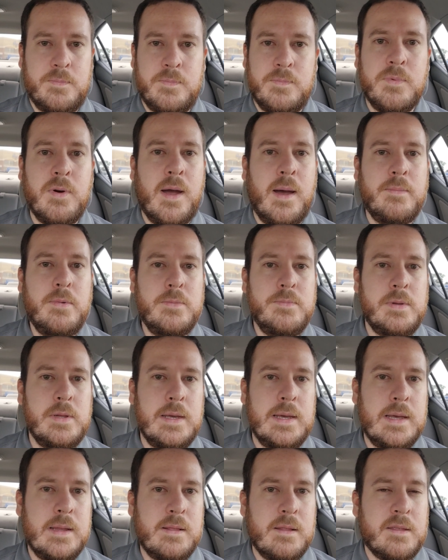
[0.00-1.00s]

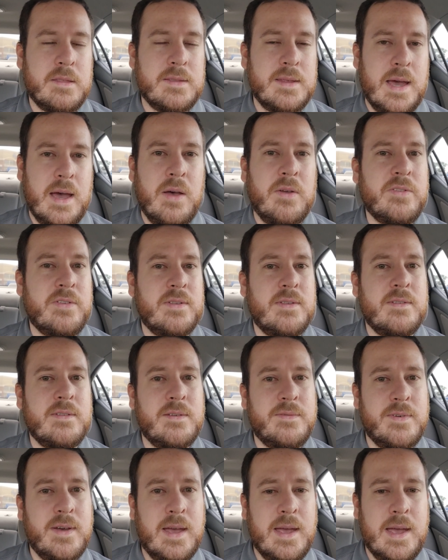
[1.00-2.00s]
Probably in the thousands
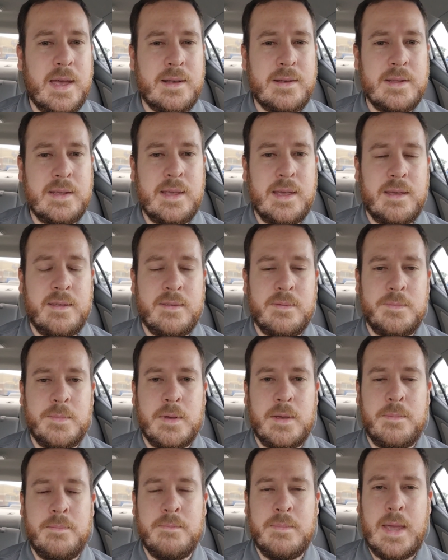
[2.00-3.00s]
if I had to guess,
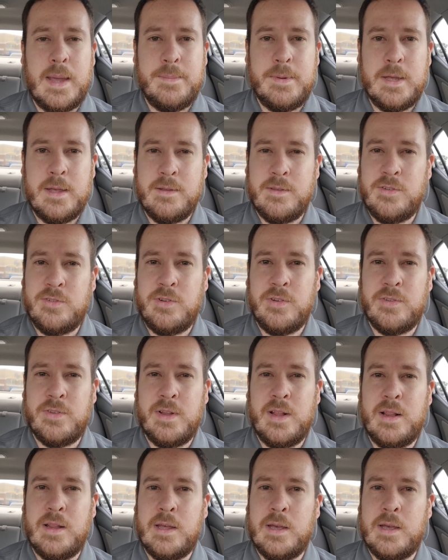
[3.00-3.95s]
but maybe it's just in the